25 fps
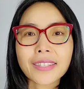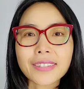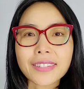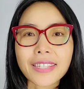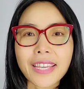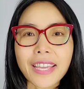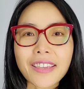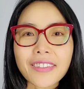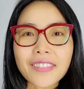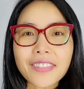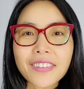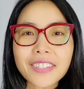
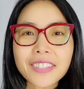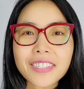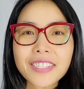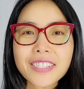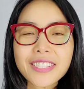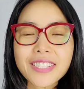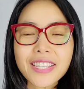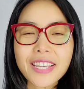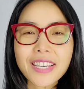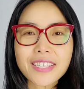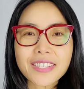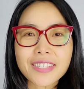day
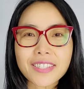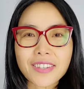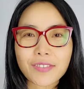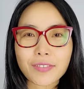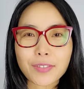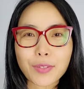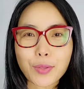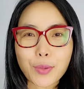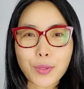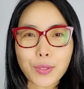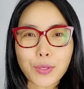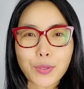36
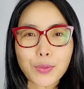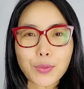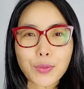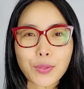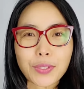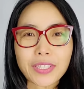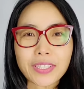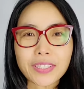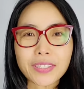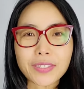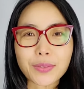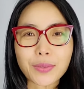of
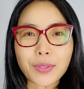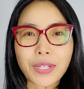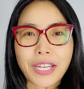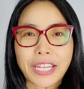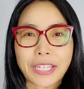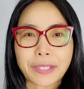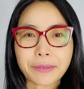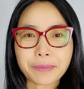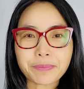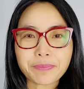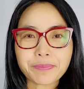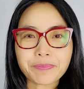
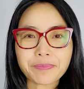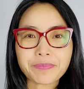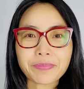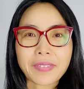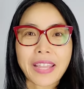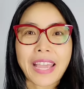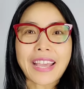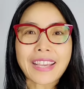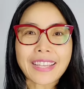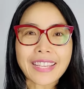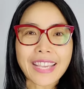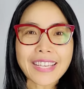2023.
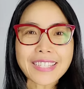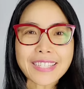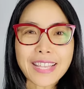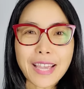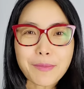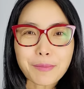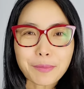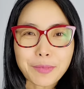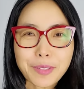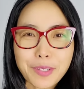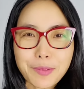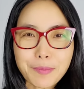Yes,
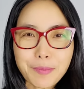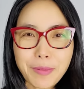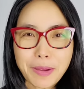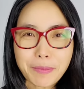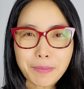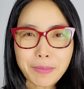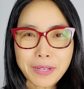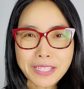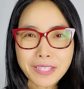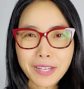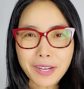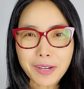I'm in my
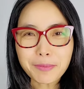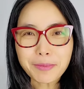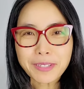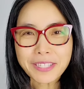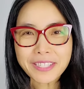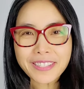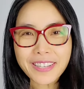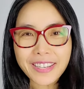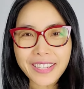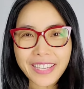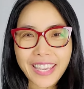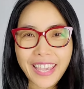
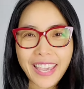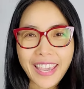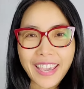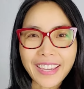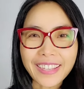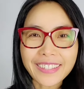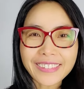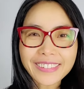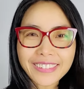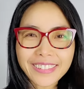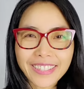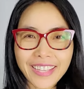pajamas
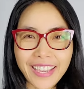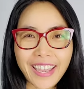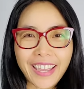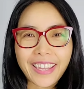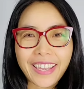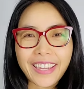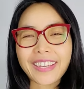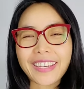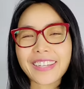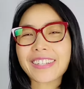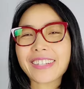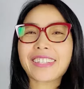again
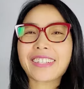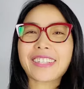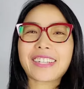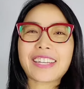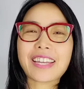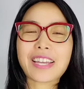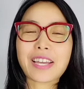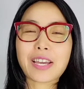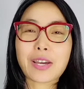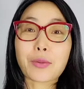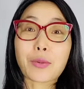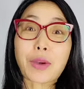today.
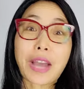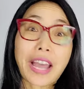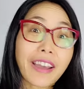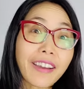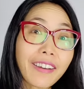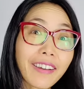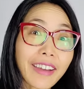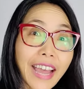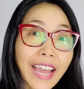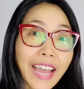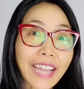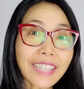
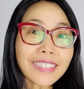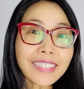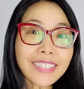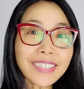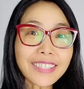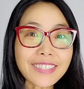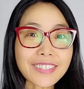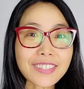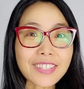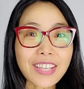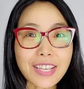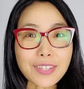Well, I
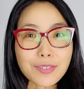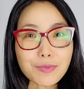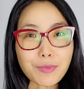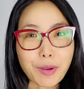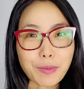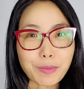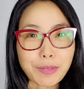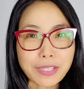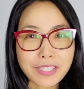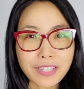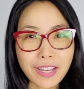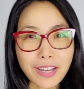did change
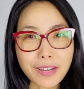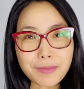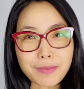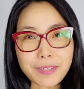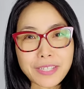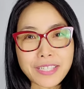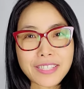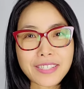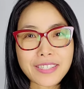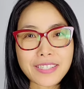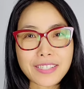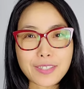my
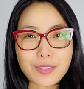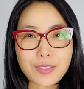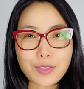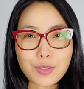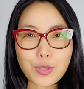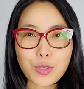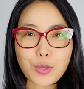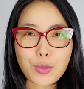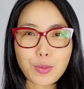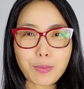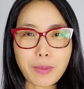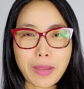pajamas
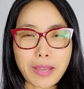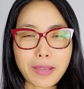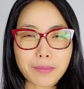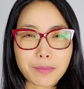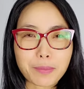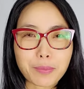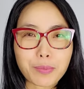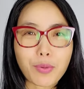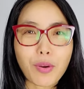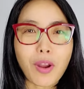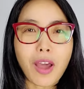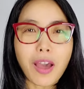into my
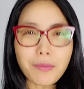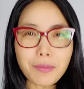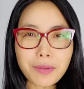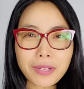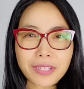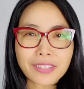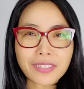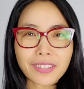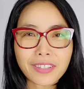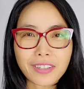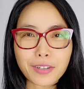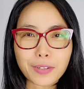
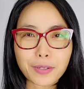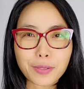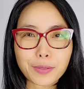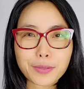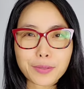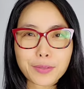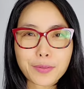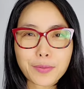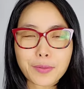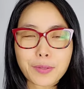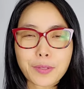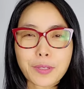proper
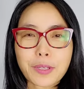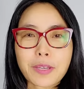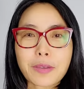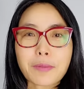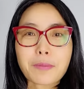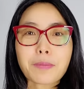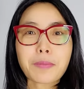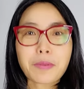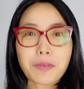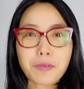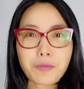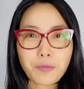clothes
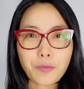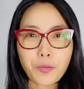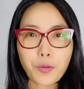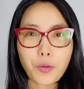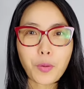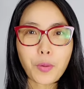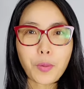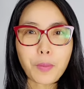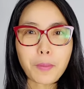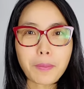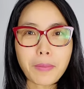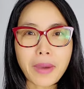
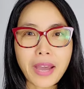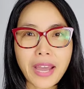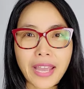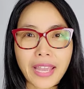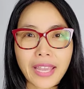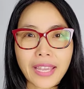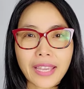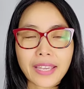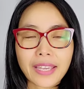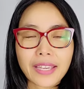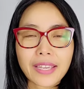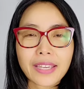before
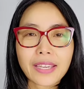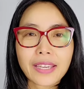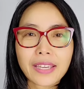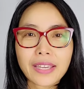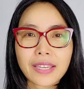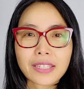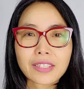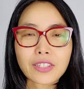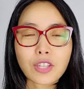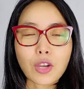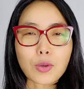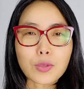my
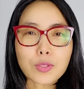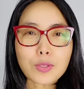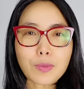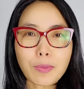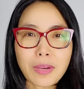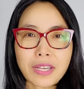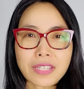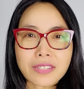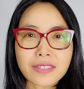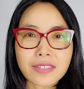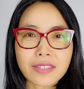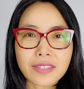
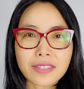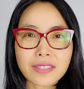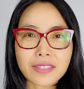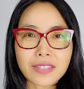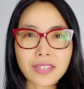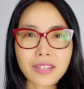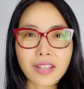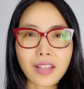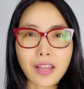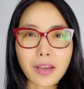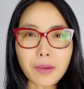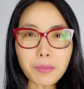
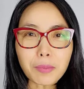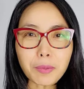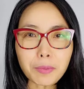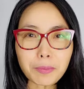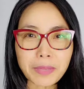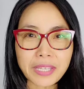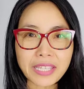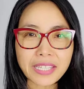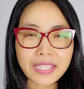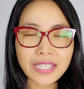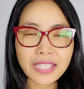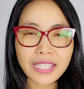Toastmasters club
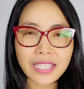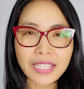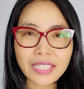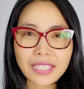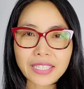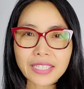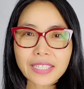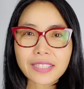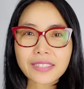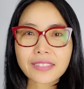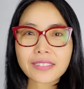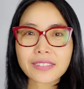
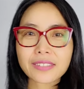meeting.